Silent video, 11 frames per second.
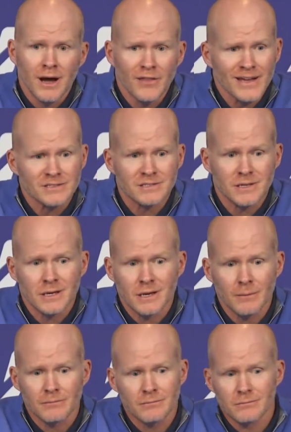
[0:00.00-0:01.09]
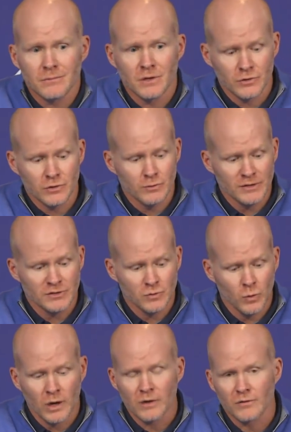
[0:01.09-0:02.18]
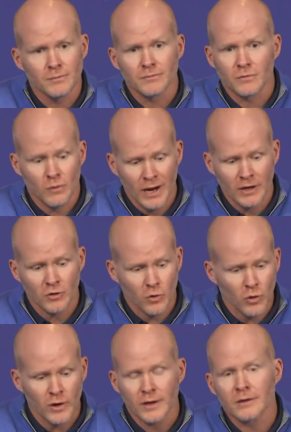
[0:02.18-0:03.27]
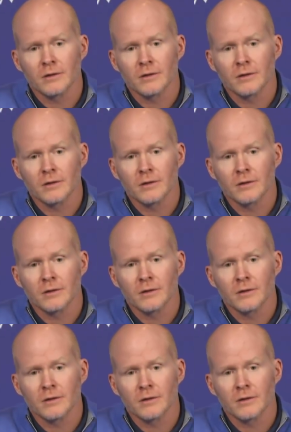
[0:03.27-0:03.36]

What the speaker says: That said, I'm, you know, you mentioned one of them, Ryan Groy.